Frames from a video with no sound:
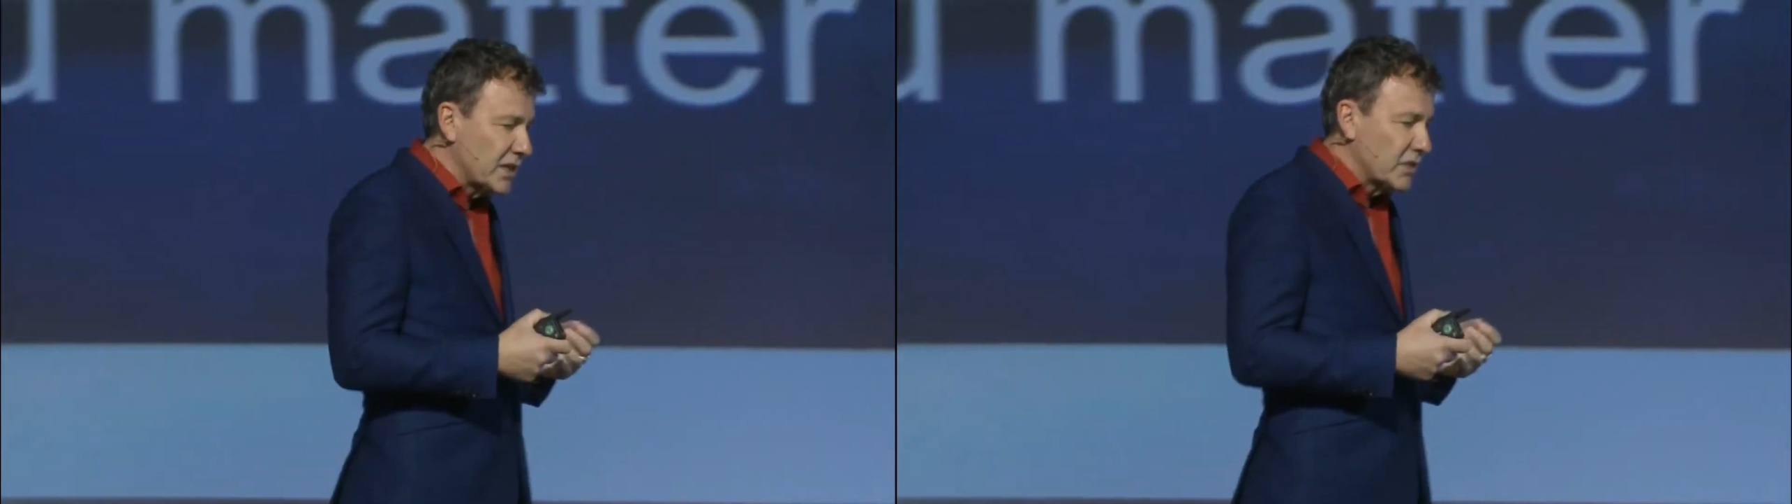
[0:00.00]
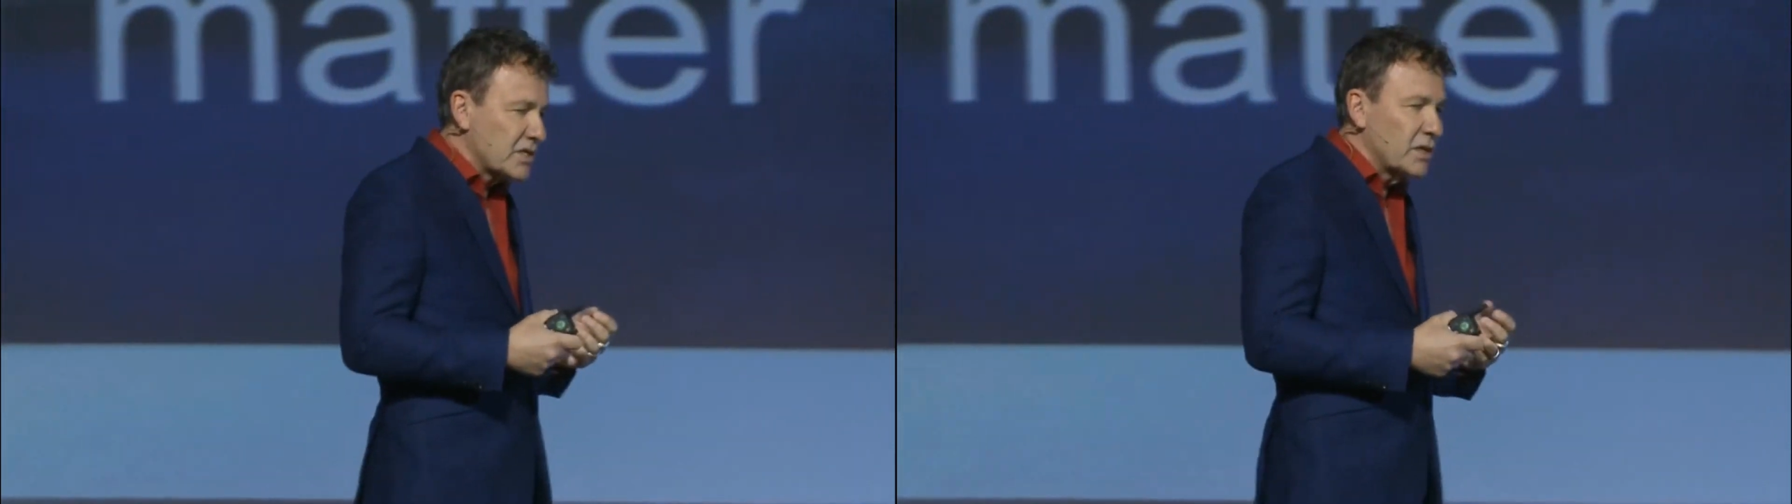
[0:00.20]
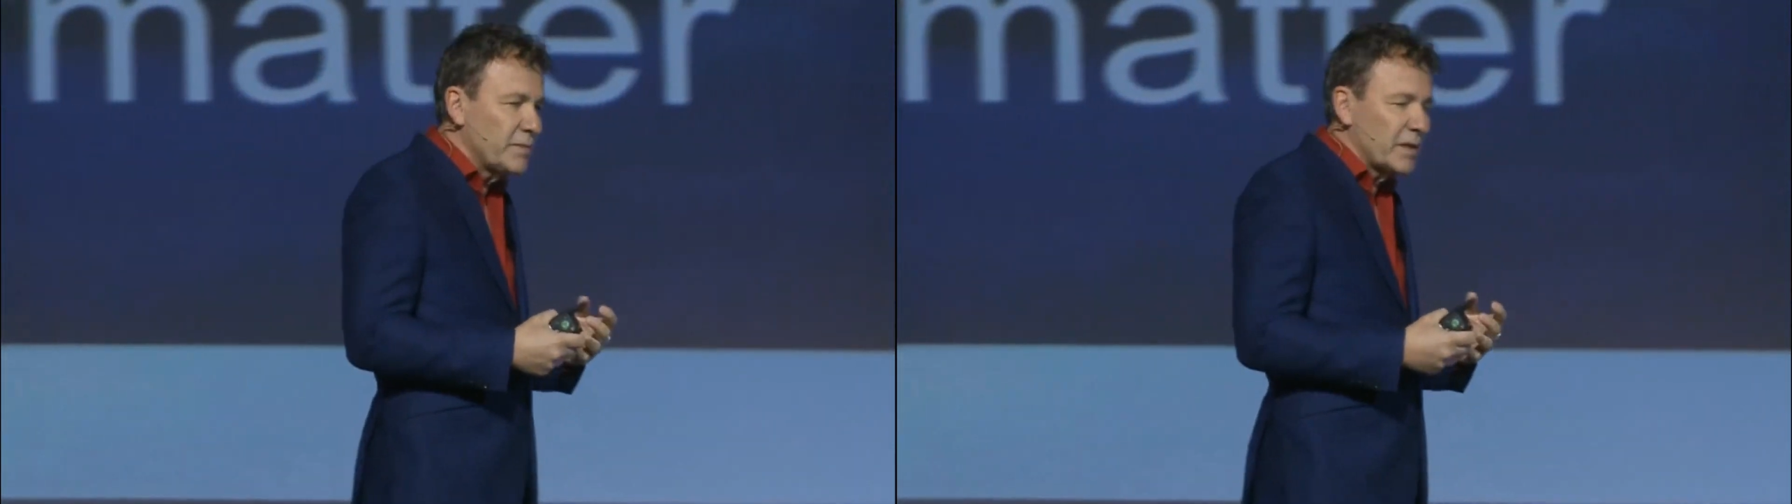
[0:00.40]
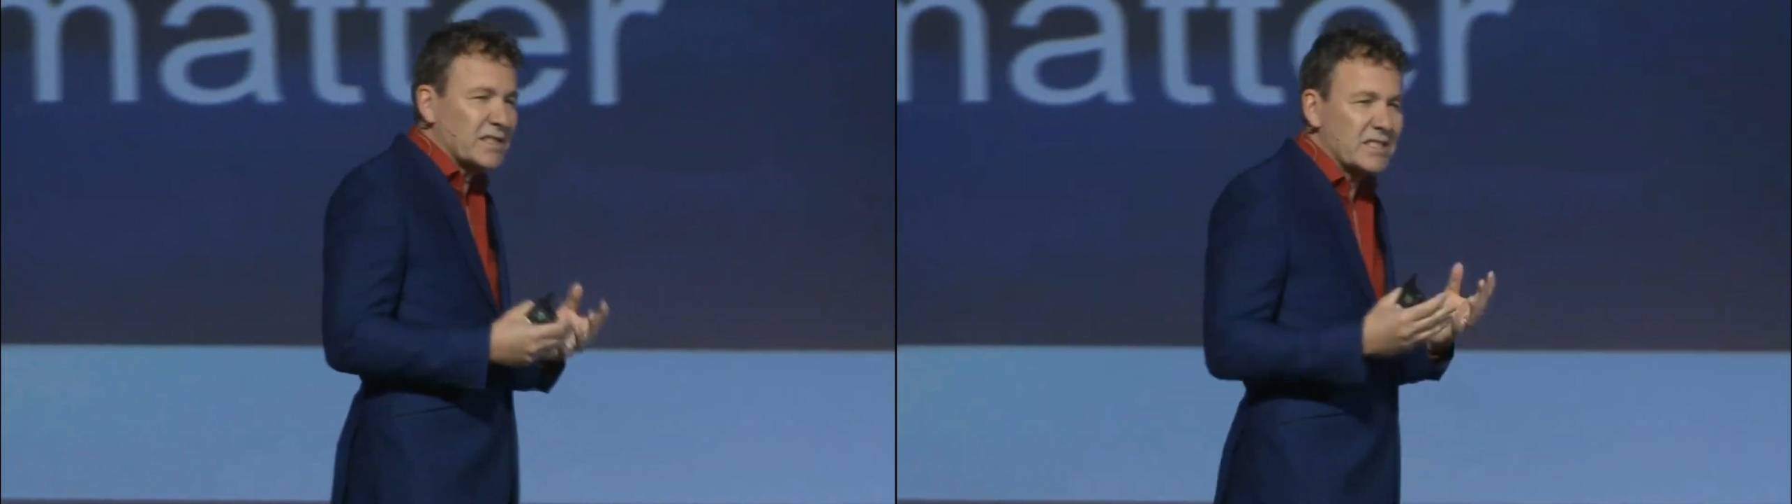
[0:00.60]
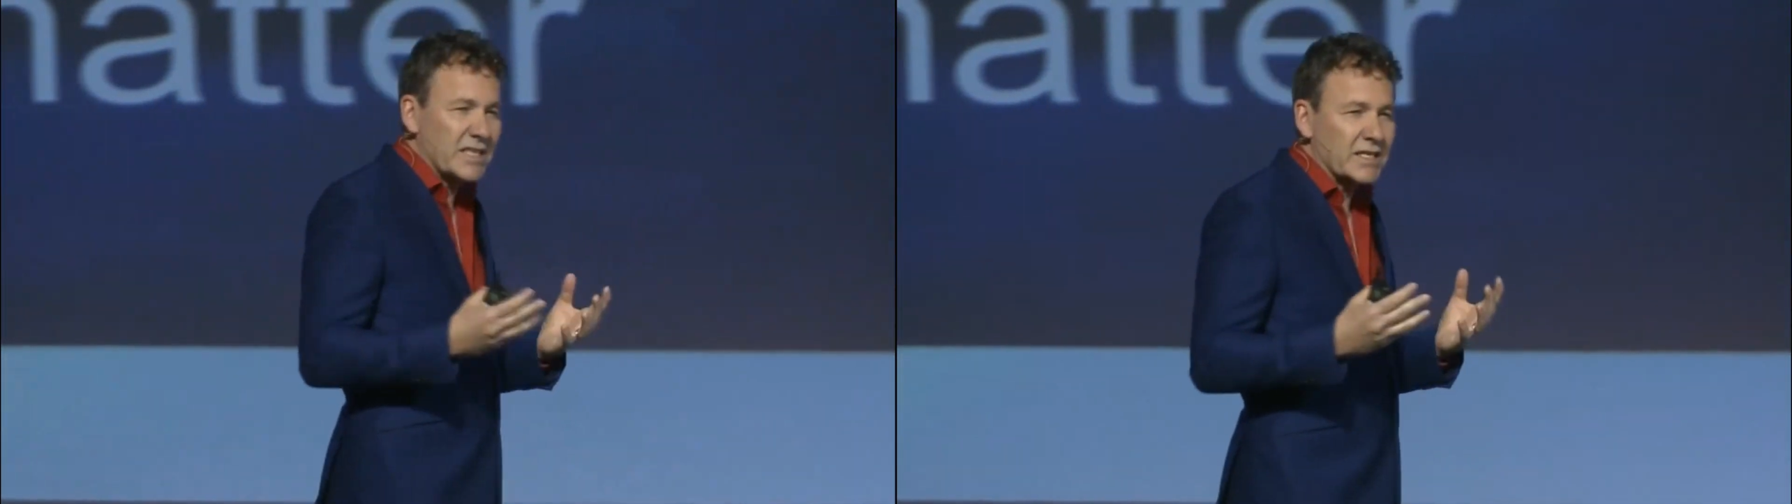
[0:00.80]
it was all about the
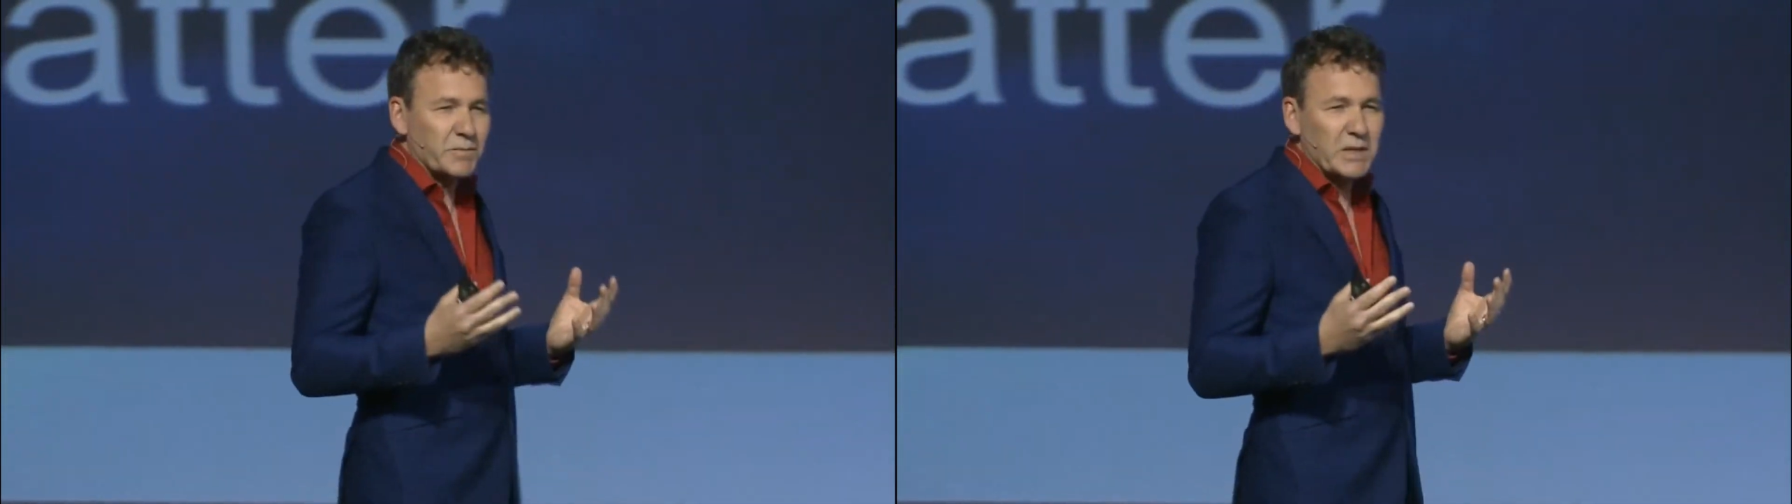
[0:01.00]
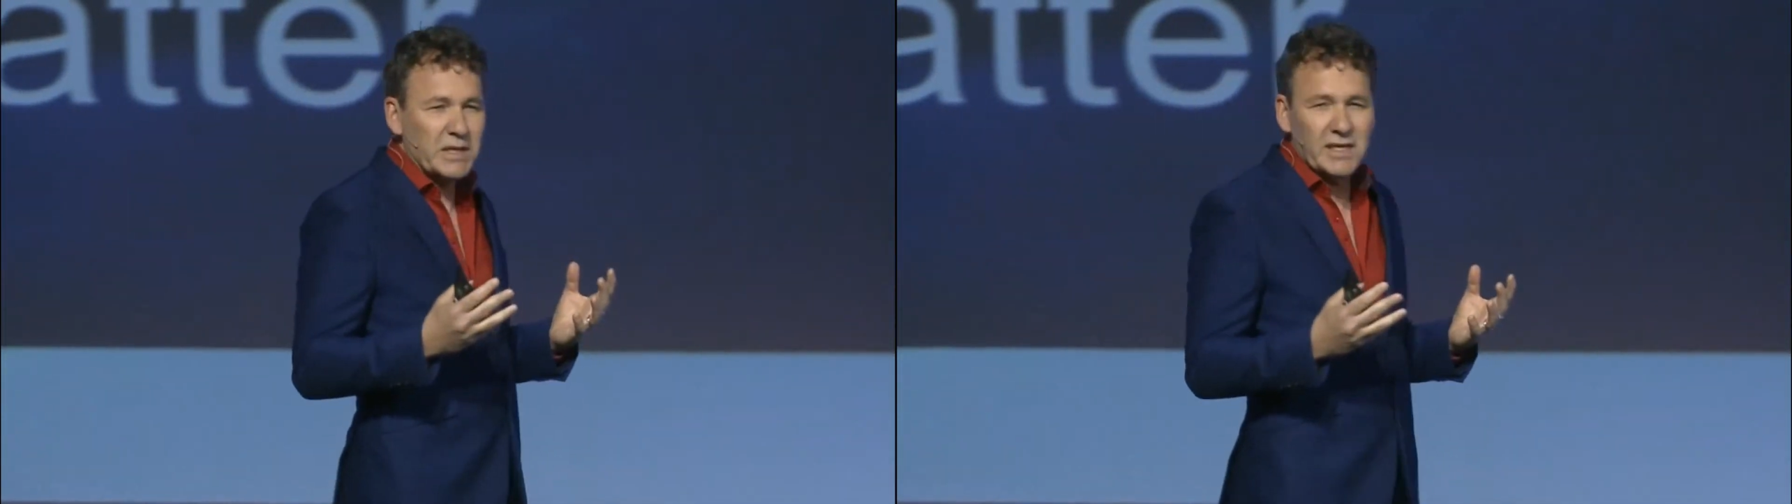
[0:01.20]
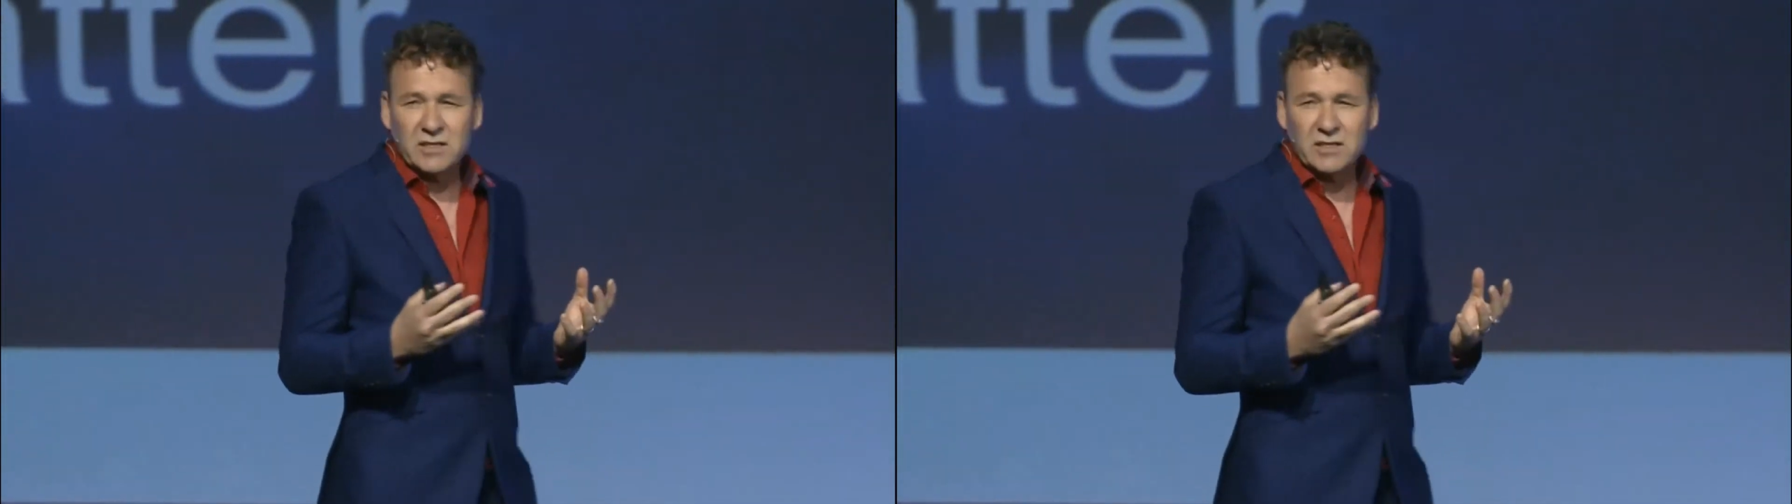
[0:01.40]
6 Ps,